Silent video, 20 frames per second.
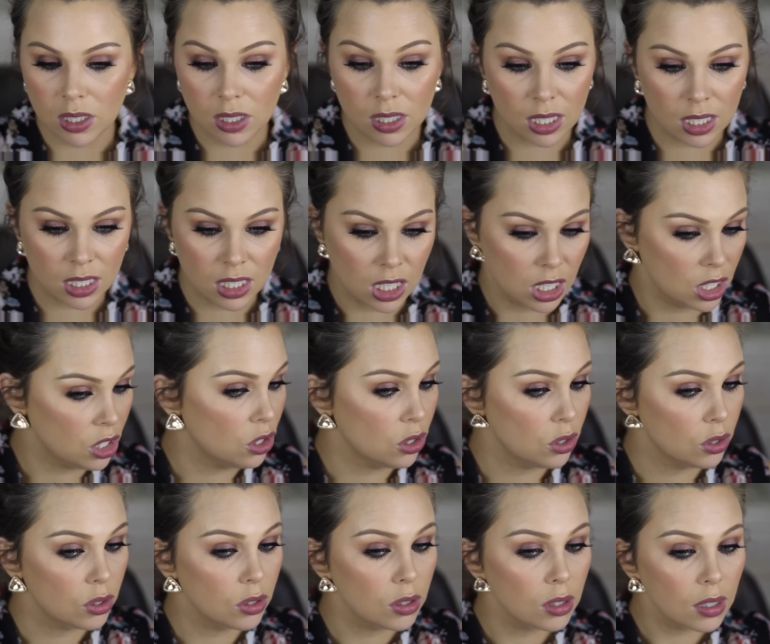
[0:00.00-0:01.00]
just a
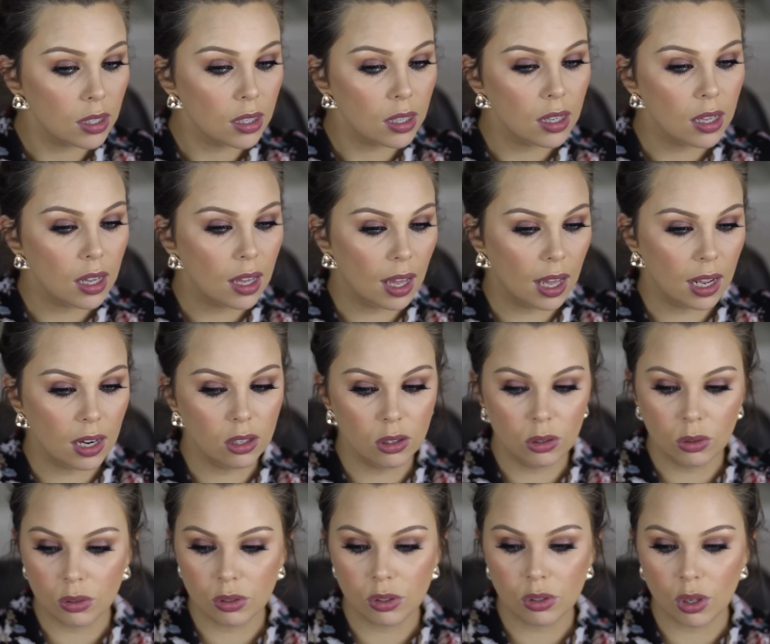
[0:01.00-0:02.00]
tissue. And
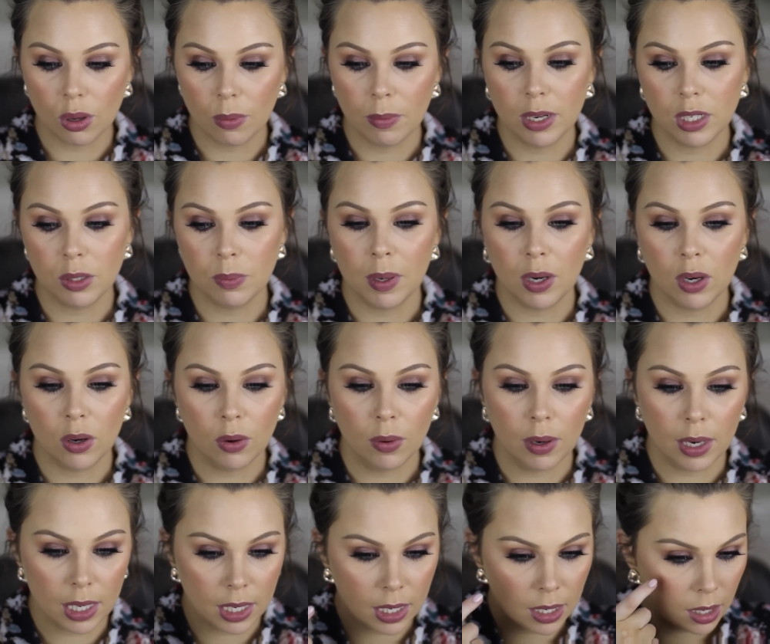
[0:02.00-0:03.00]
it looks so much better
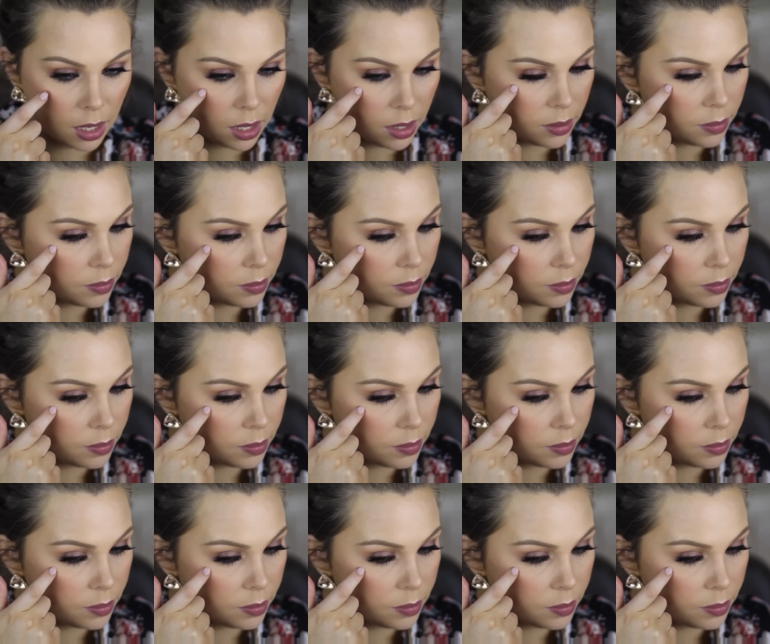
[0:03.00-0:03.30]
already.